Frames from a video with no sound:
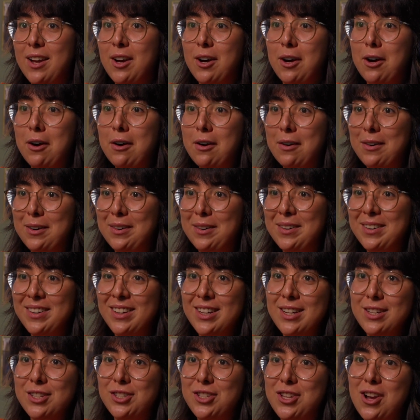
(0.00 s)
oh,
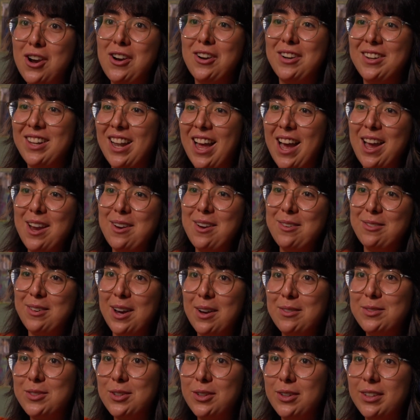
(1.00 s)
is there life
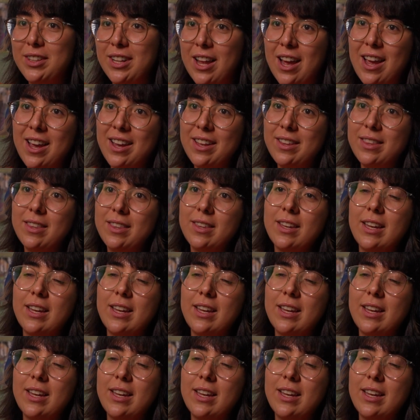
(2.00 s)
after death